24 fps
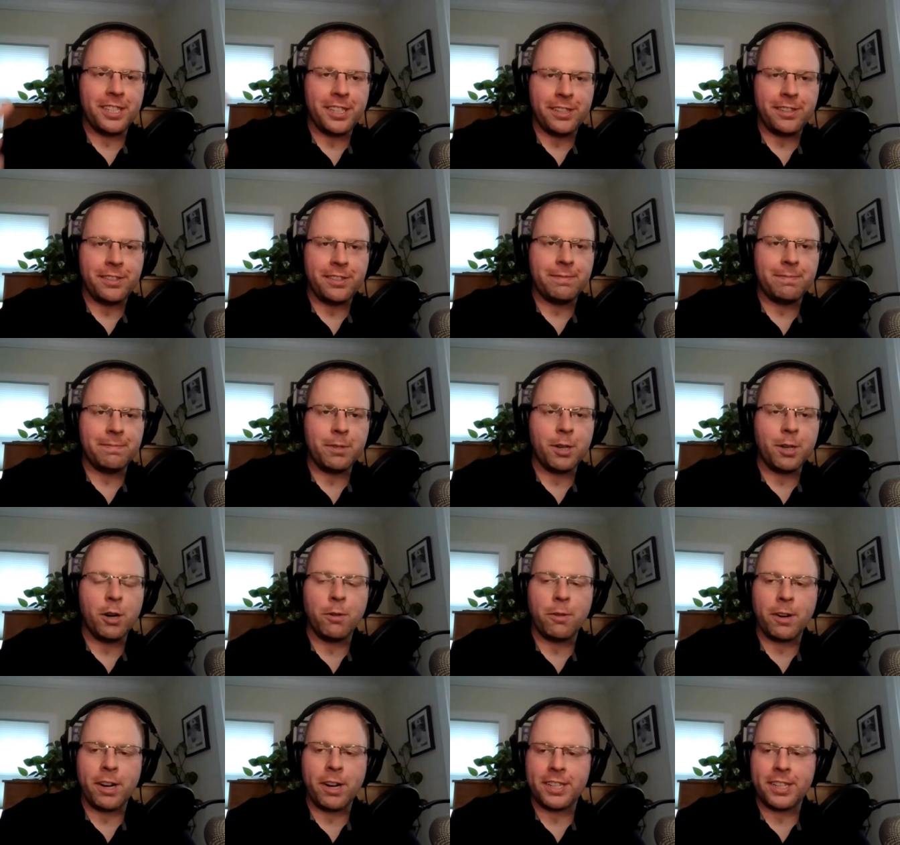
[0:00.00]

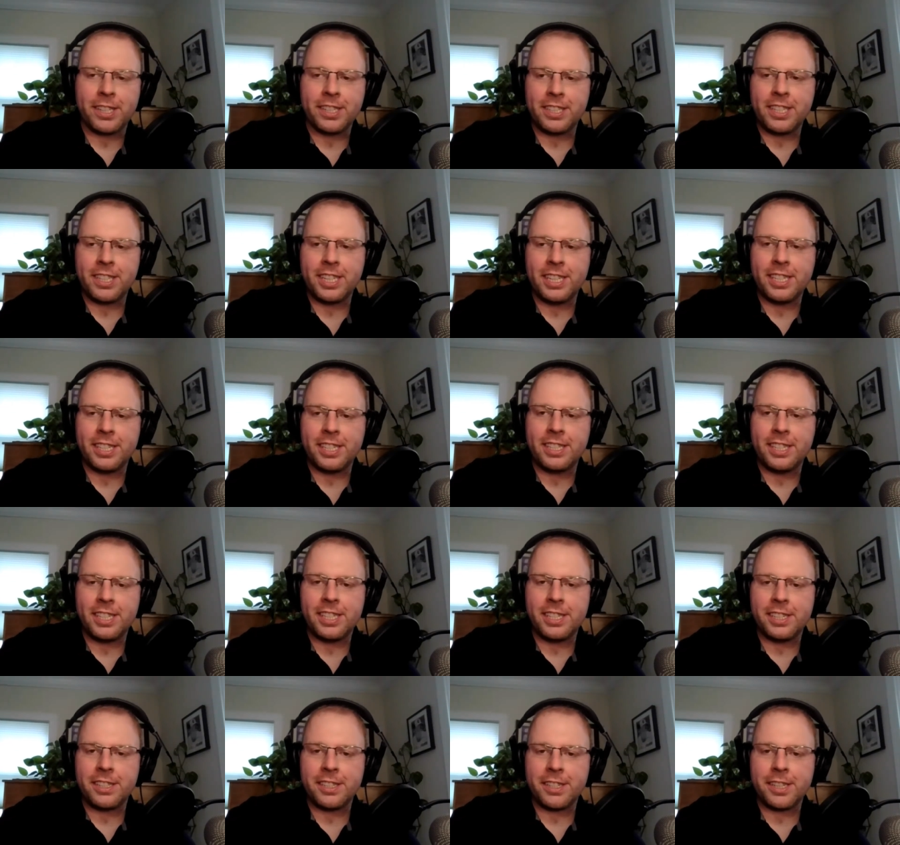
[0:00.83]
go around
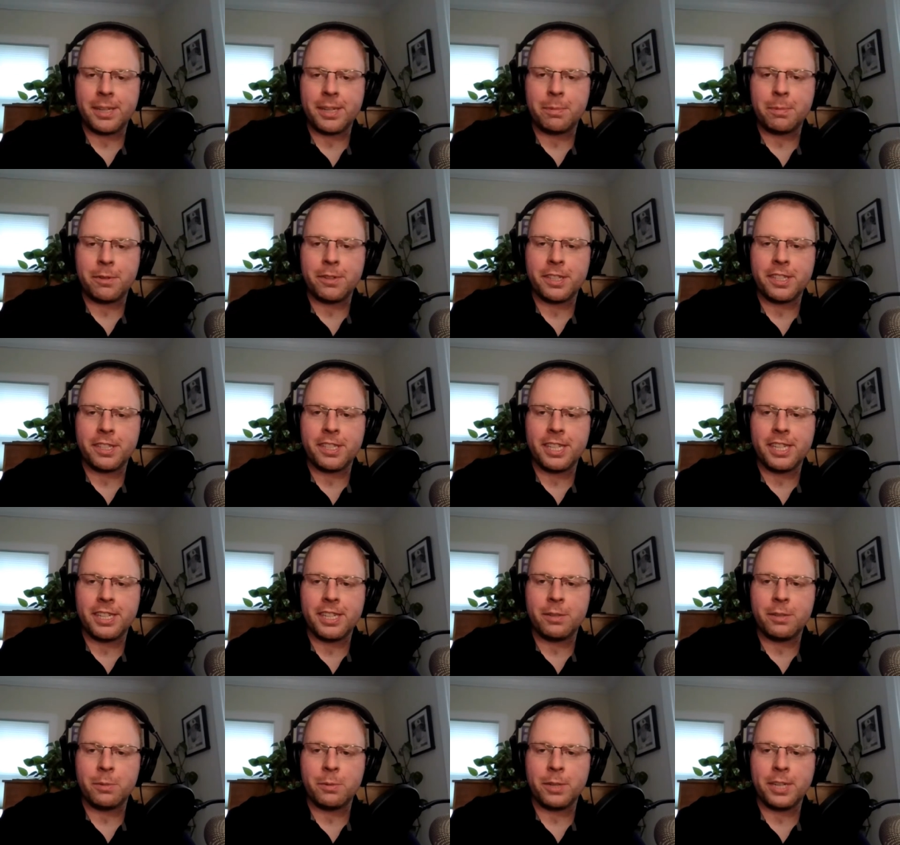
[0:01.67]
in Cyprus, and
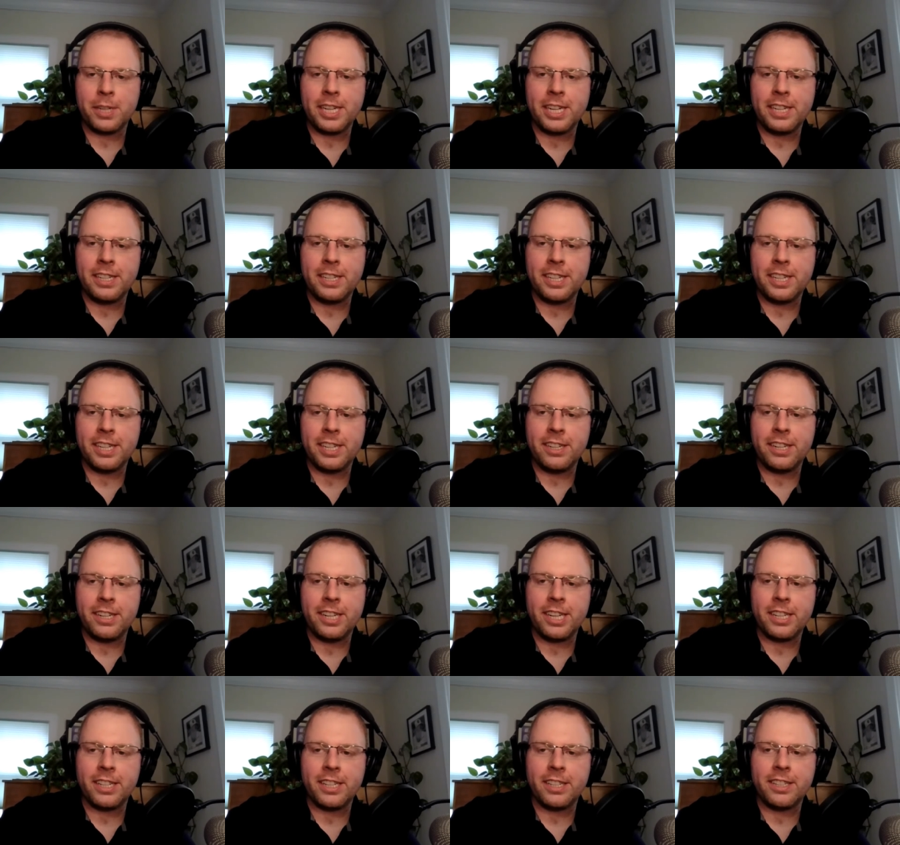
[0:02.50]
then in
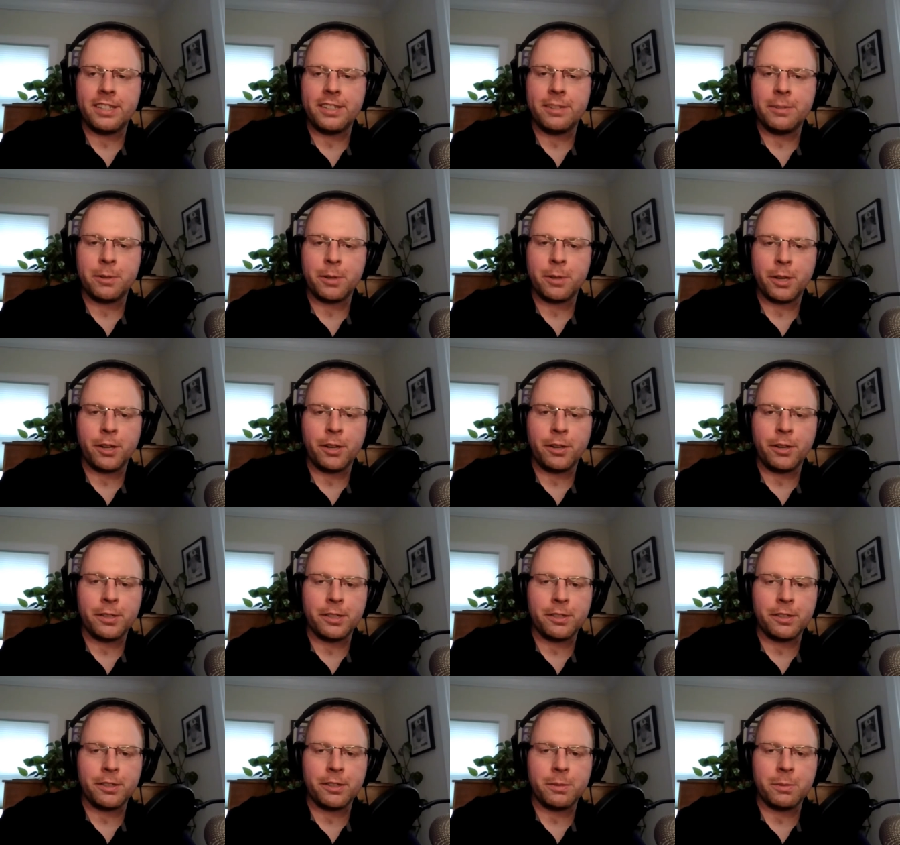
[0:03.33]
2018 you were the
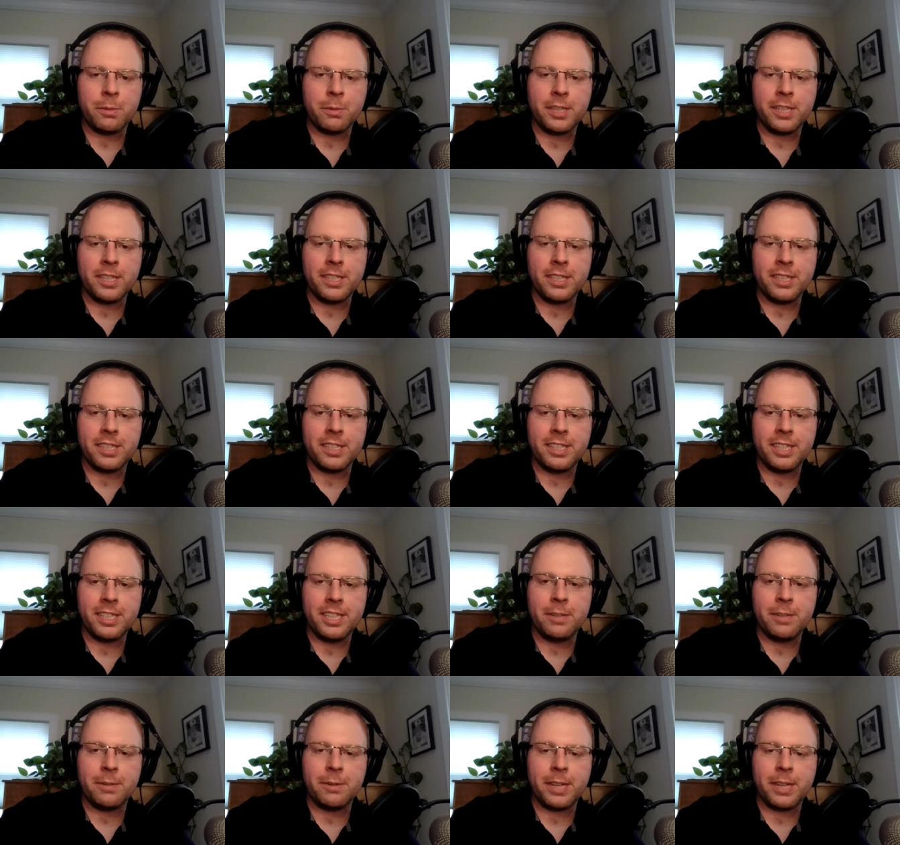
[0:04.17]
All-Star in
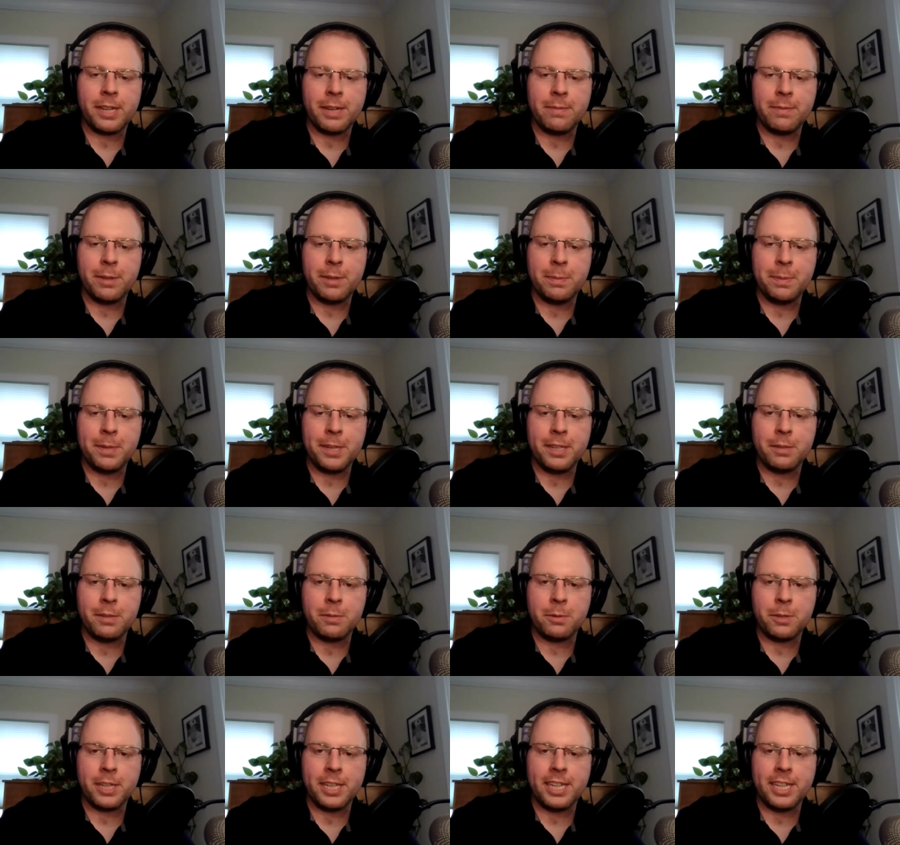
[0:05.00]
2016. You were the MVP
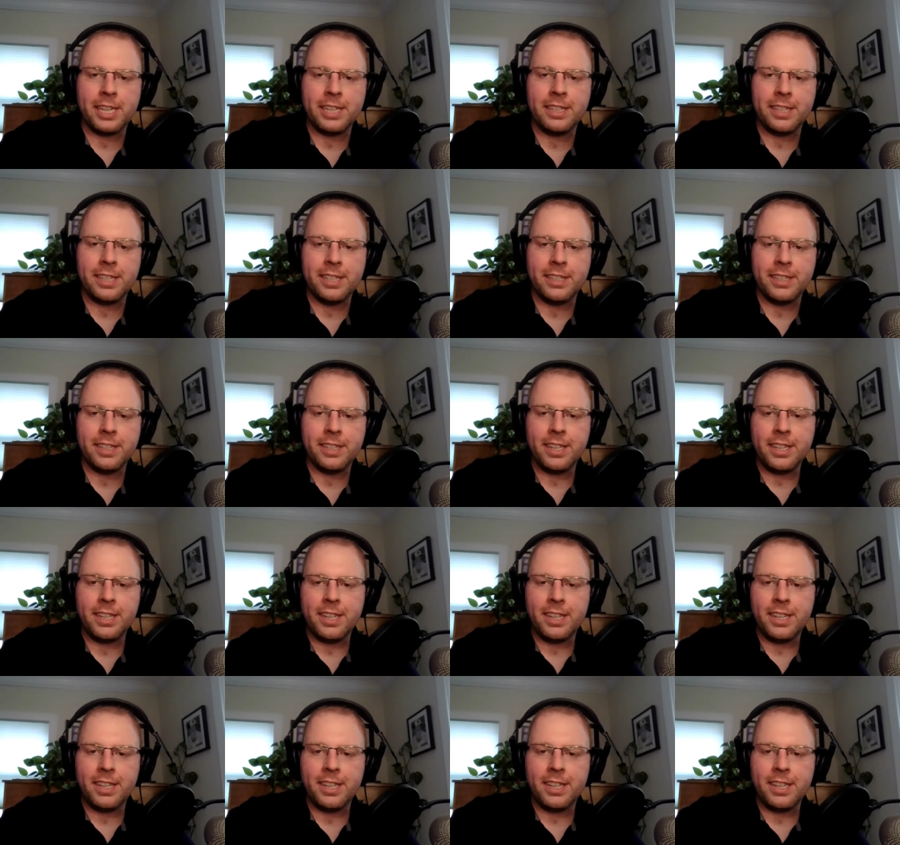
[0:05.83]
in 2018.